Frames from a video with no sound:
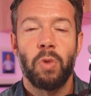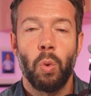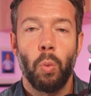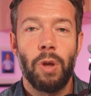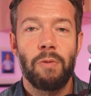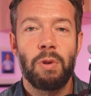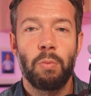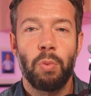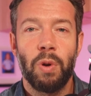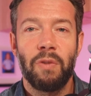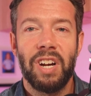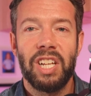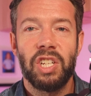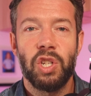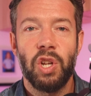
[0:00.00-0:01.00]
We've been
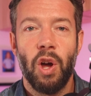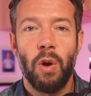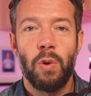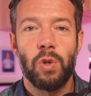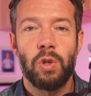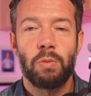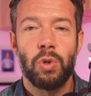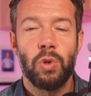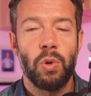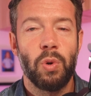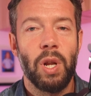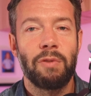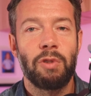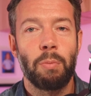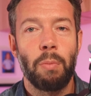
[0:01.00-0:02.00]
privileged to host some
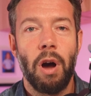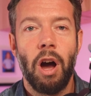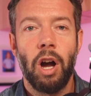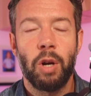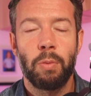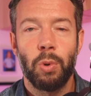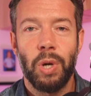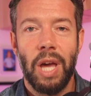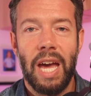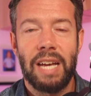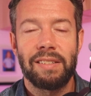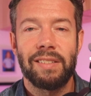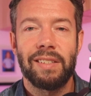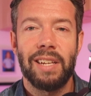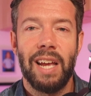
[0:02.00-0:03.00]
truly remarkable
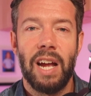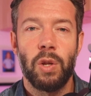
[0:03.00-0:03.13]
guests,